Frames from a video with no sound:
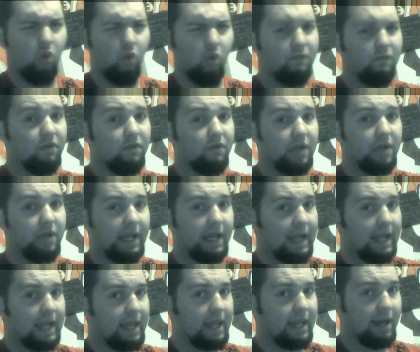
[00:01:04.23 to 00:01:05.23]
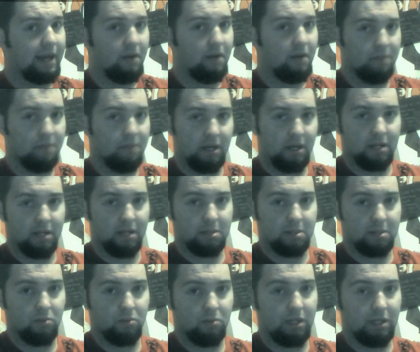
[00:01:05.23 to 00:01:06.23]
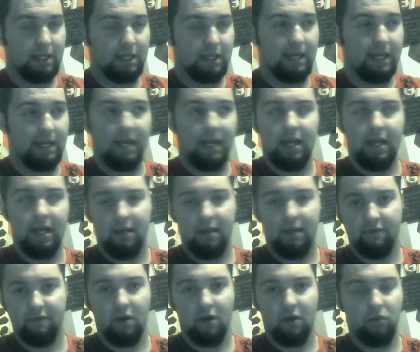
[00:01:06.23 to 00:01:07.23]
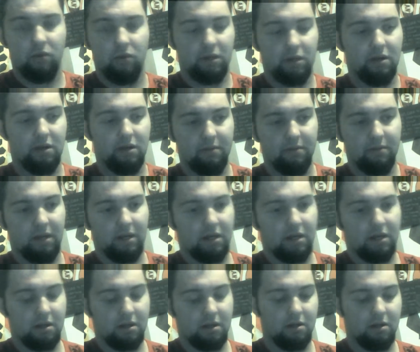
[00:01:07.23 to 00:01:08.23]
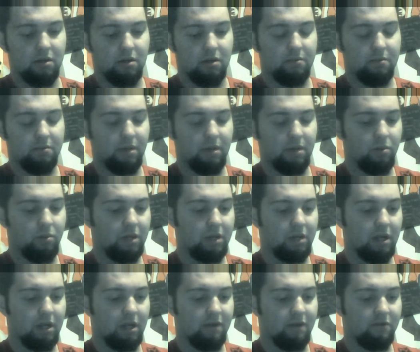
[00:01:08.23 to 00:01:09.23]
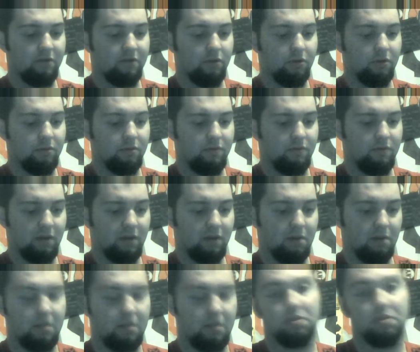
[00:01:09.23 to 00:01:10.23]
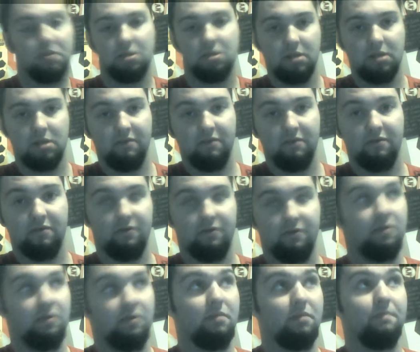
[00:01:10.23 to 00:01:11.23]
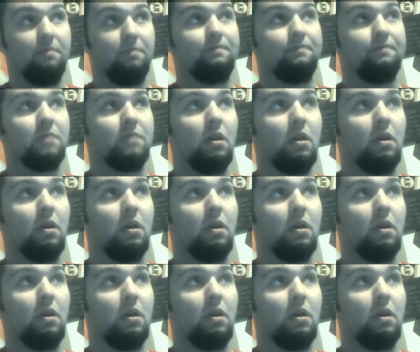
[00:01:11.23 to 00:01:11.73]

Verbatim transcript: hopefully I can get out by next week. If not, we'll get it by uh, by the week after. In fact, I might just save it from.